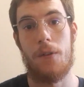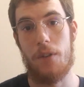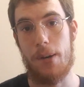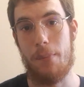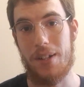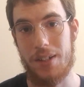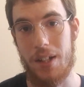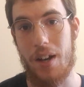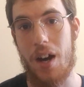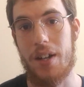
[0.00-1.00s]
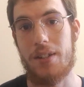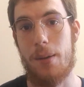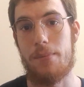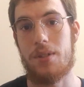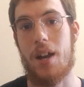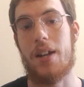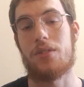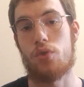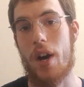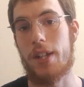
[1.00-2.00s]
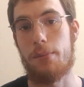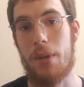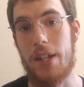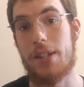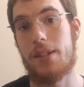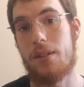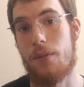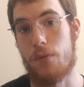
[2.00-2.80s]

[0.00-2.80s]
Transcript: very mundane items like dried meat,